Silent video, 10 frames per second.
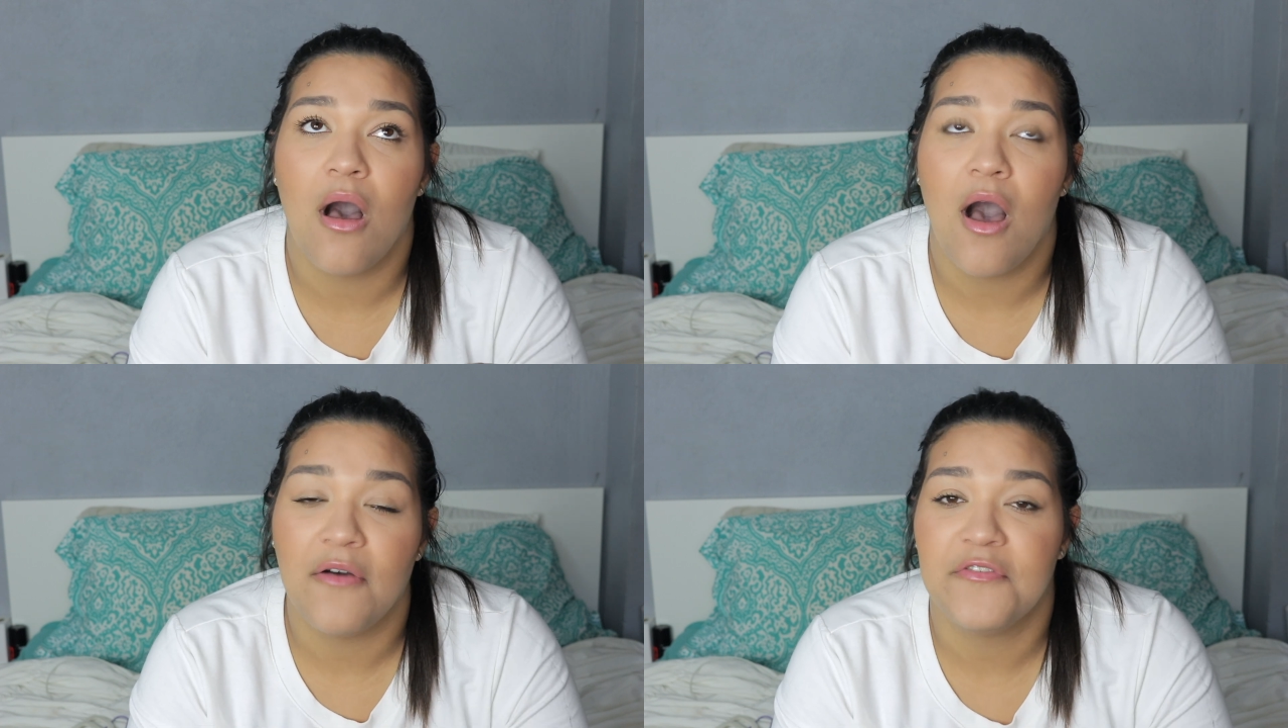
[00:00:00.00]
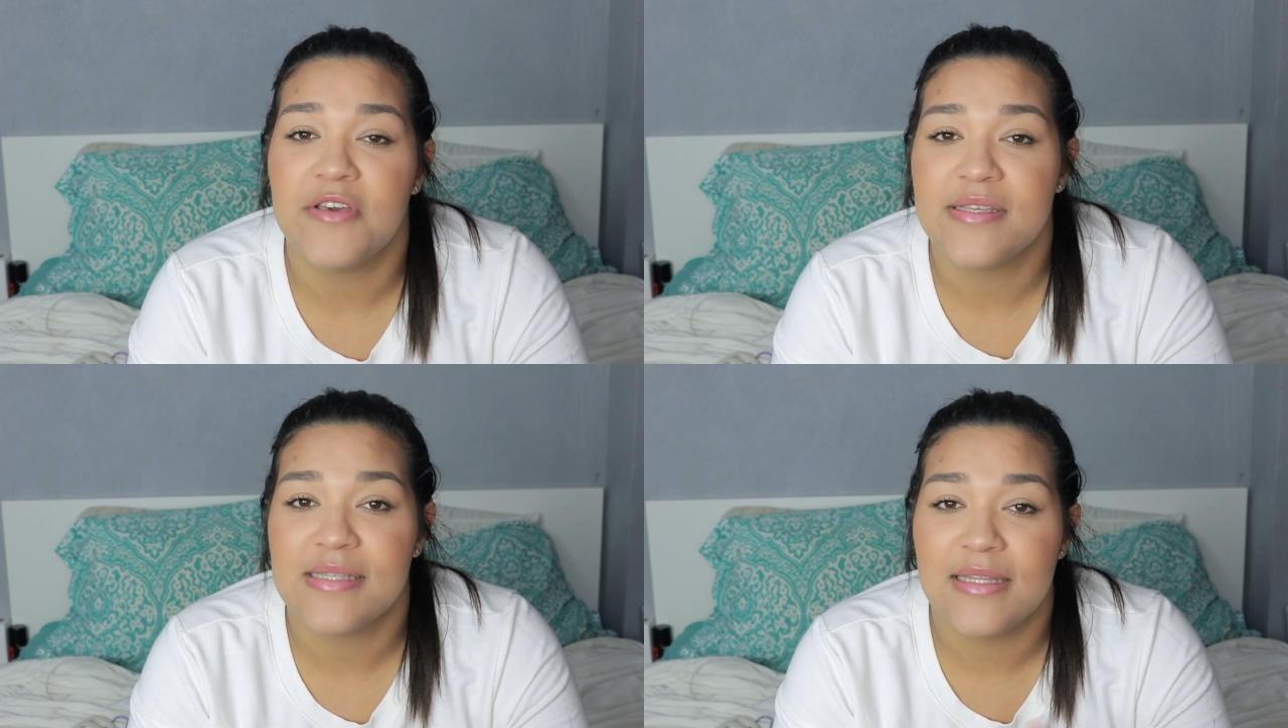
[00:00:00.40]

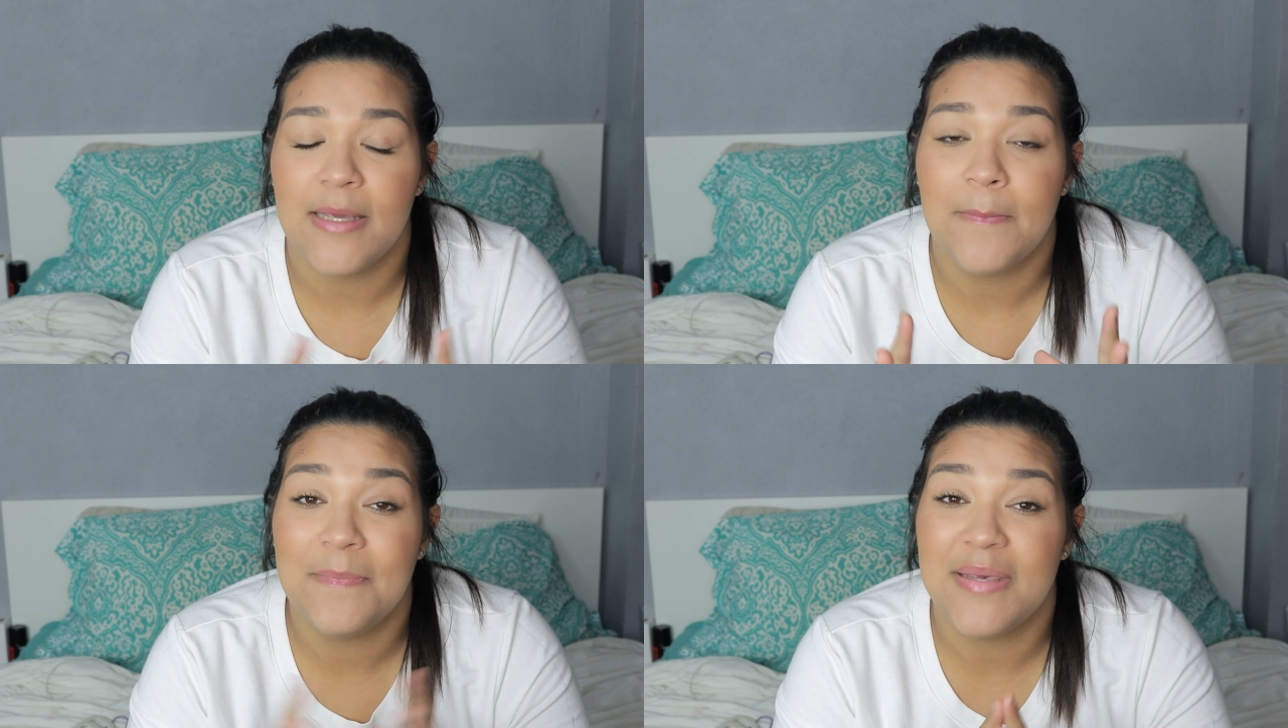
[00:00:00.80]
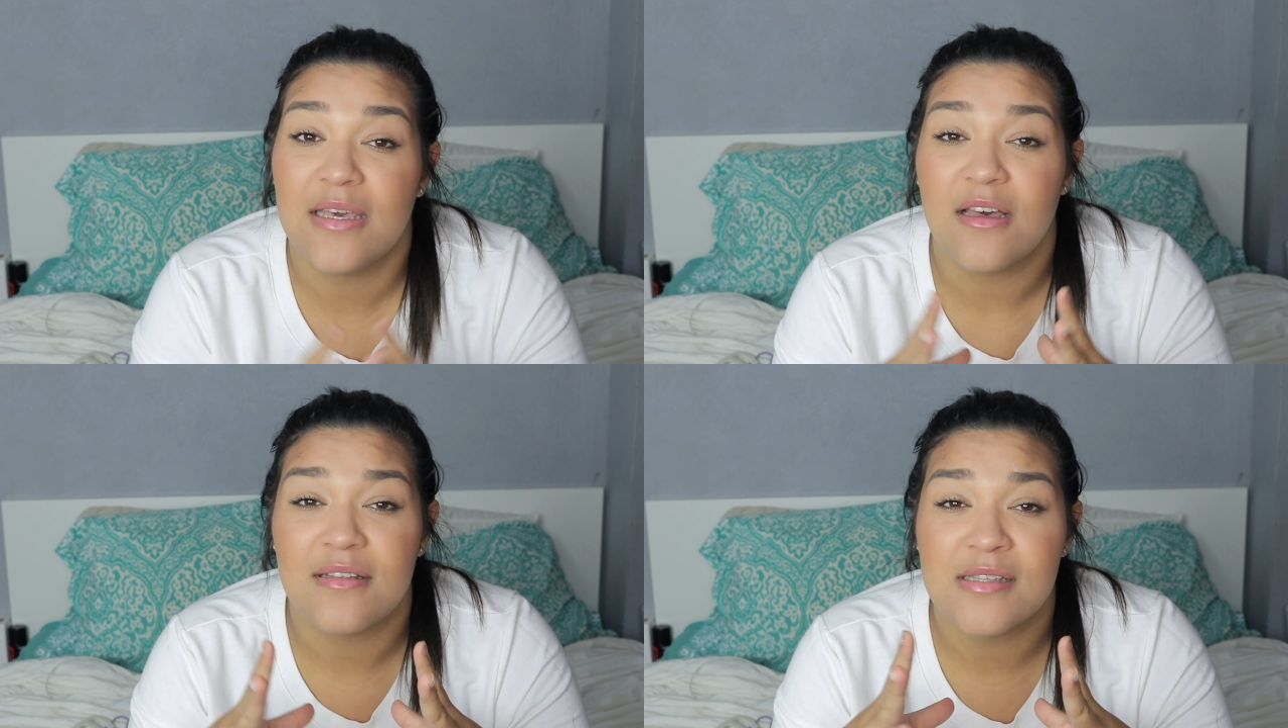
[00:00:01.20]
obviously
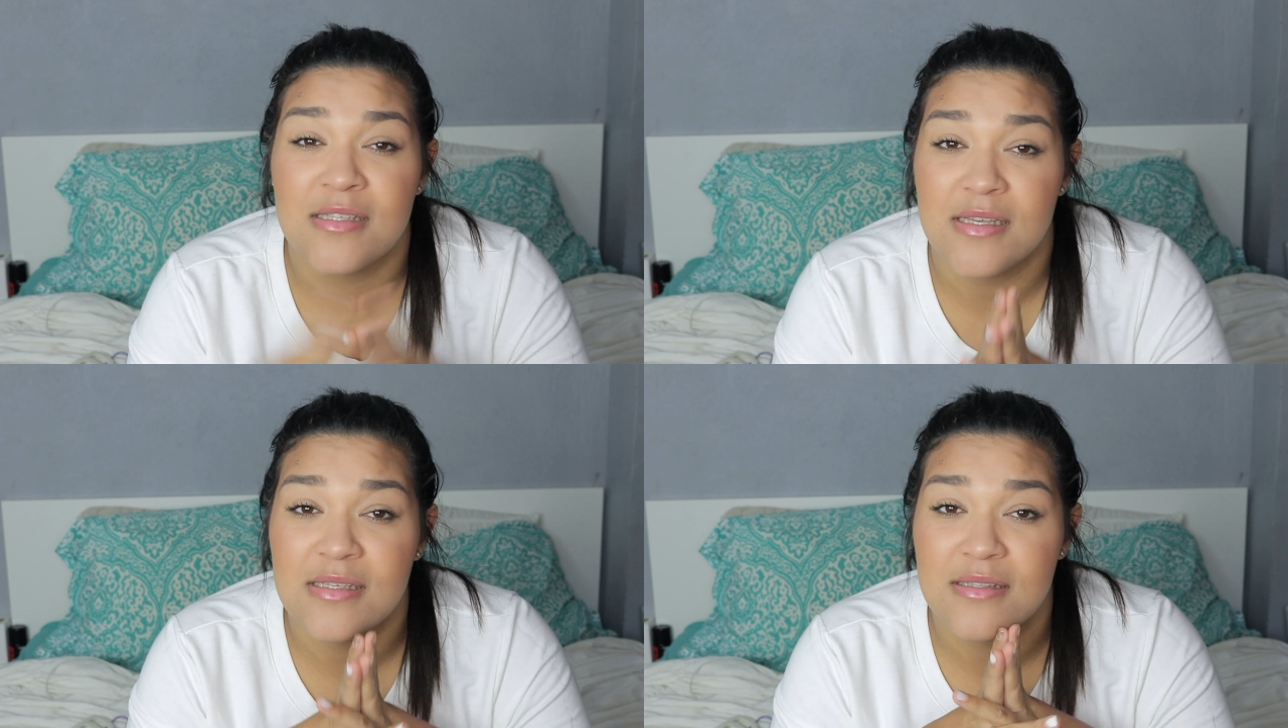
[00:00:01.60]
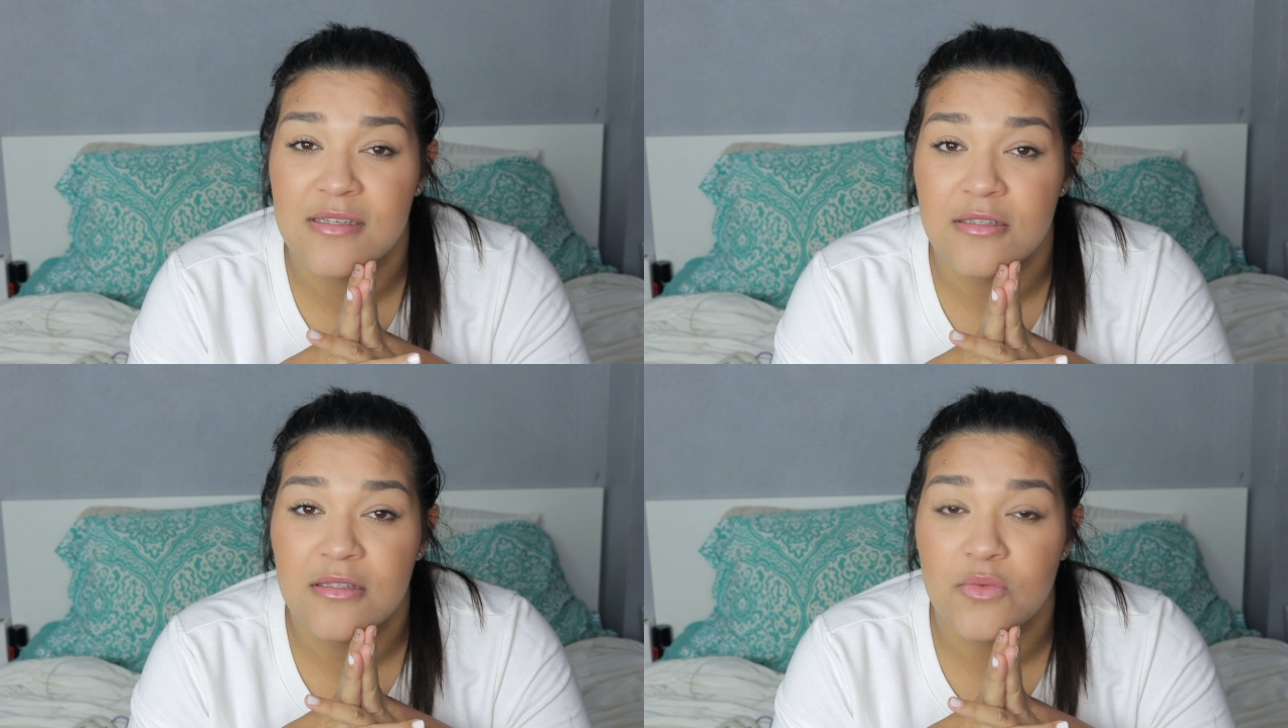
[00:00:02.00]
be
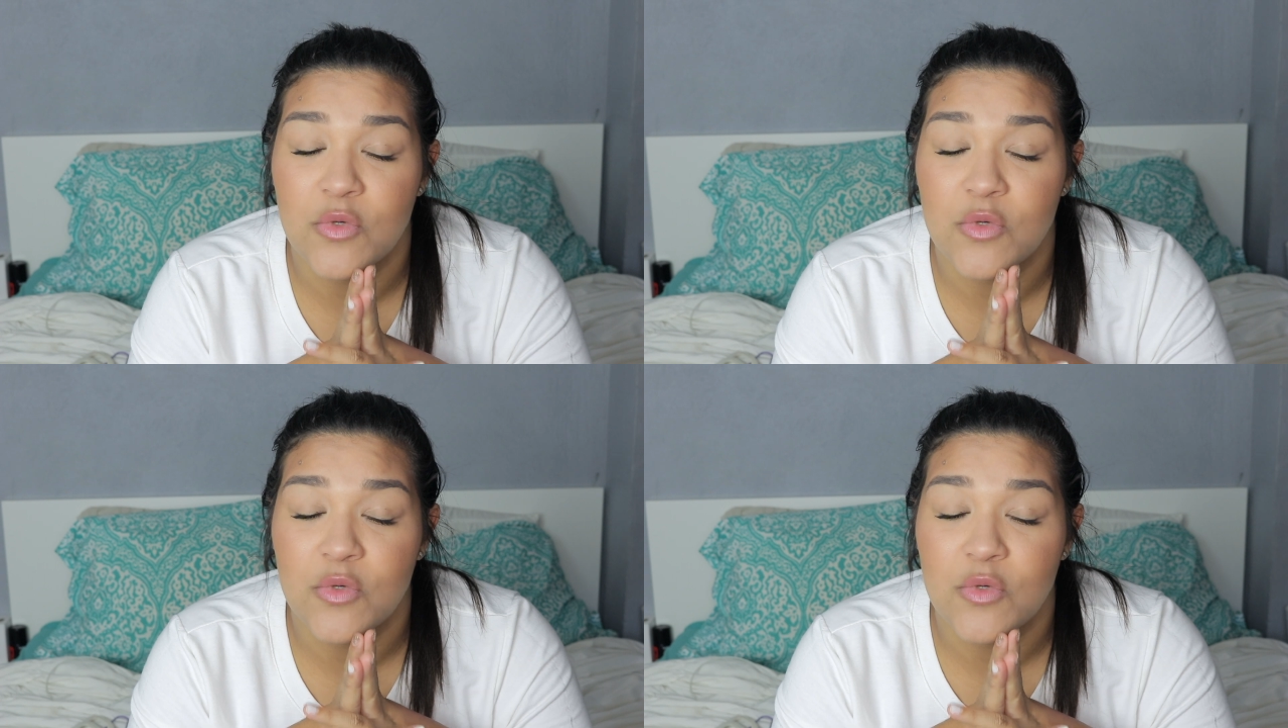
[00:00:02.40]
consistent,